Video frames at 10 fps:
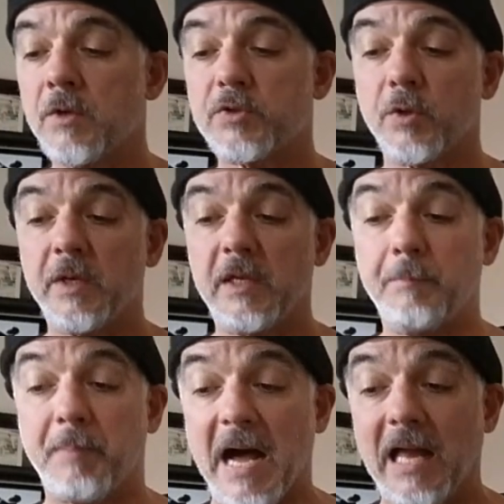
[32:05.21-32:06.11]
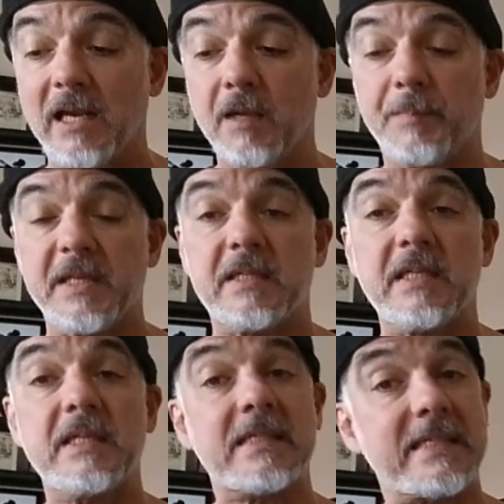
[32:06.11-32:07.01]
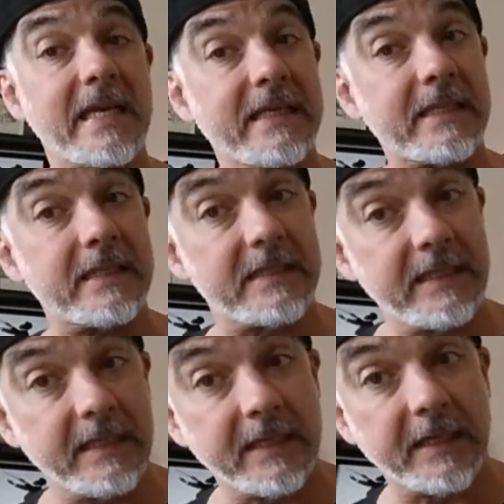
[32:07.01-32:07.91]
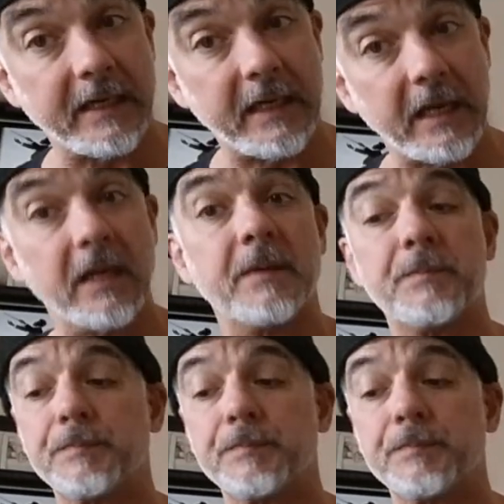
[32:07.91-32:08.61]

So I palpiti, sentir,